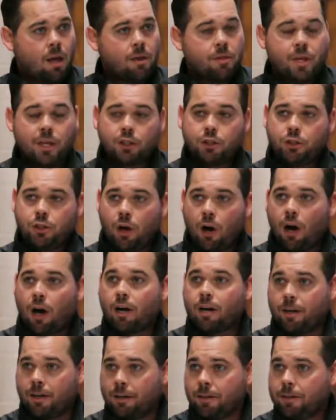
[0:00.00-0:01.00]
This
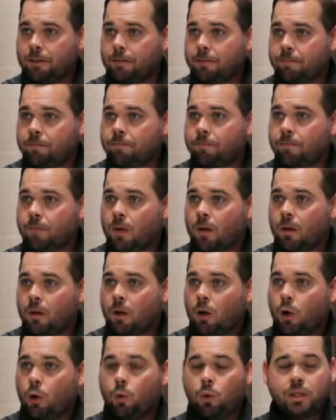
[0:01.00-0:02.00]
daughter
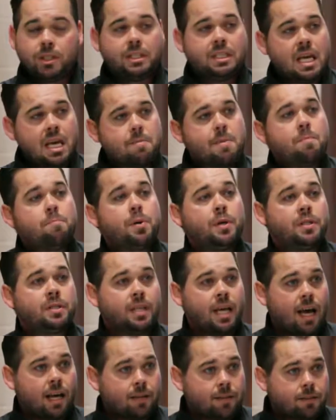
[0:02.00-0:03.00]
who was
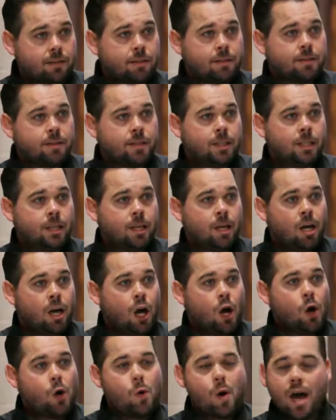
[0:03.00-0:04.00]
demon-possessed,
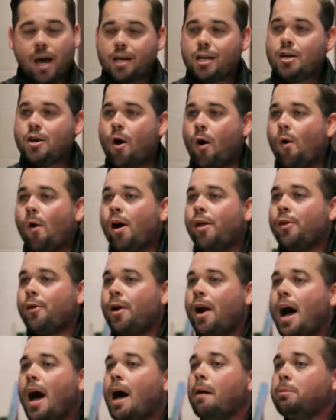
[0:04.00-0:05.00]
who had no
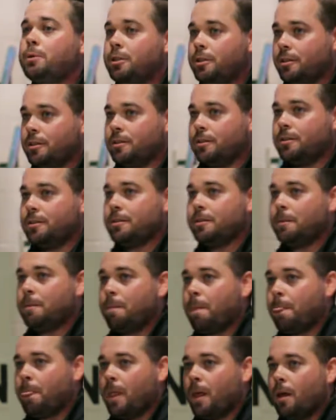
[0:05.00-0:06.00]
other options,
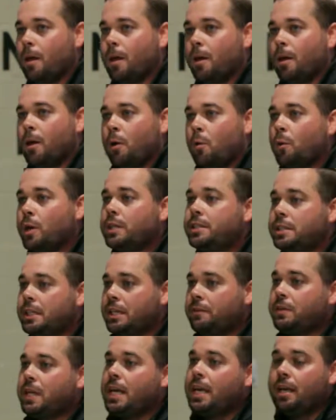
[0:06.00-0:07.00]

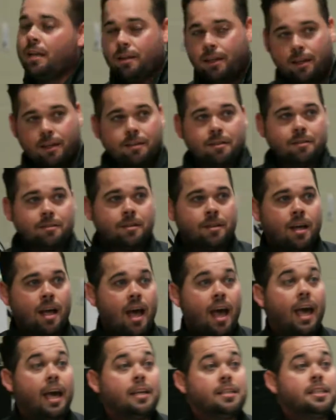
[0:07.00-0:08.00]
received healing
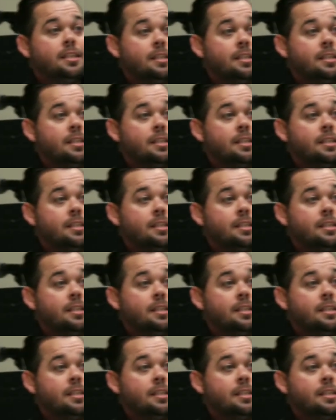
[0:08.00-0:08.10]
and